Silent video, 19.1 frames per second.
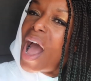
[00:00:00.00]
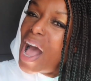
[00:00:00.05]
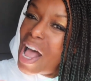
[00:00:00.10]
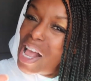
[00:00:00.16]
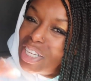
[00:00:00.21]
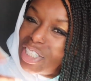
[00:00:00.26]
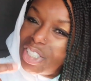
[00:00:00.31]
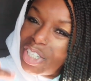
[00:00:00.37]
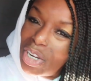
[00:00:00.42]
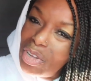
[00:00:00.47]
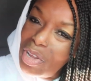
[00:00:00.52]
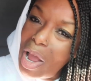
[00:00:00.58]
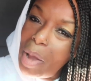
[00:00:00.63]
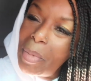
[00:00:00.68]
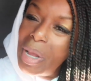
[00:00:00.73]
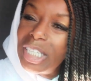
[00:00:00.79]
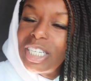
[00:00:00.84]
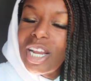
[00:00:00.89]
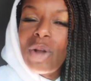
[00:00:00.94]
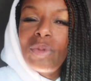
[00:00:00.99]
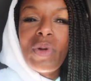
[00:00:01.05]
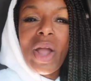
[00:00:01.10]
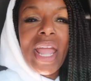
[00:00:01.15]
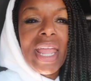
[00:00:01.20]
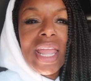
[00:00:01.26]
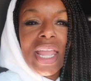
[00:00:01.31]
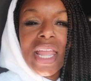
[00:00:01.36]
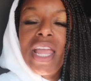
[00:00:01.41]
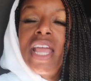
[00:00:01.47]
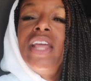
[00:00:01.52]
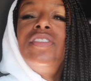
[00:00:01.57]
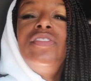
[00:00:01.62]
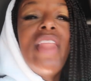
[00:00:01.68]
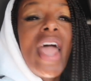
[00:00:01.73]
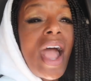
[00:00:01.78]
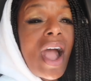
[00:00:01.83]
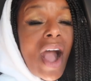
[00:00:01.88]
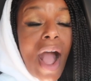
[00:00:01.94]
I'll show you how much I weigh.
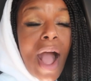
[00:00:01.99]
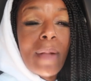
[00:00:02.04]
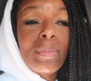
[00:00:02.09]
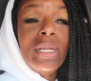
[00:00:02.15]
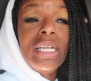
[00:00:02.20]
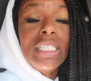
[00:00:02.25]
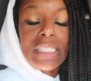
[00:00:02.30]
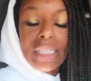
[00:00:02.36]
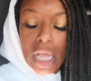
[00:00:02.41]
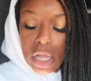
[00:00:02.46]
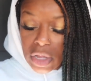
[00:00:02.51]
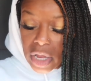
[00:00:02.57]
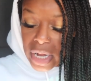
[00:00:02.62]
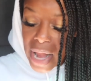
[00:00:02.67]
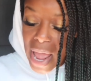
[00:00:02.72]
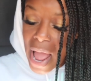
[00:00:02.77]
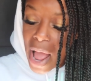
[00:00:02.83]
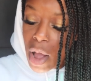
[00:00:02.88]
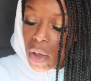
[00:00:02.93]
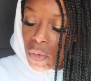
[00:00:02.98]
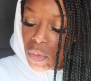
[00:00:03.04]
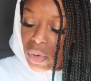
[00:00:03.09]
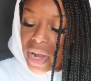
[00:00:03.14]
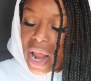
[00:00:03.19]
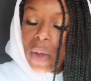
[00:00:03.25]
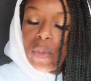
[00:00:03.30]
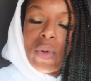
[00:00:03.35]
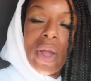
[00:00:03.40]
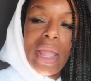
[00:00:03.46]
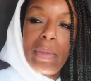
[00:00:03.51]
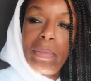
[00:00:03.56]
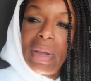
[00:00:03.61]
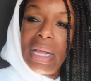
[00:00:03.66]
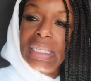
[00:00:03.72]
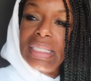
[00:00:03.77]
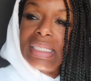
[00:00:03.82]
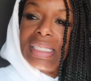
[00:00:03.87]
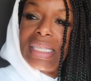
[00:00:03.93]
Now, I'm going to tell you now, when I weighed
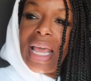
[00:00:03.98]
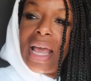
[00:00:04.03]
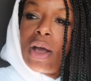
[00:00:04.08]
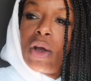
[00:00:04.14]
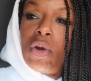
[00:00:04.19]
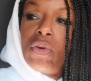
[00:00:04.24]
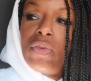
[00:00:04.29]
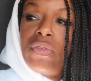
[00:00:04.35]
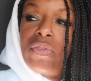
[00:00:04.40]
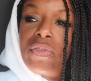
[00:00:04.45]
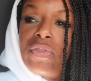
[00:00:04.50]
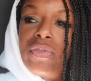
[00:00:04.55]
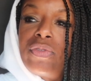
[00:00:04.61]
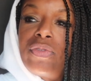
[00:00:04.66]
myself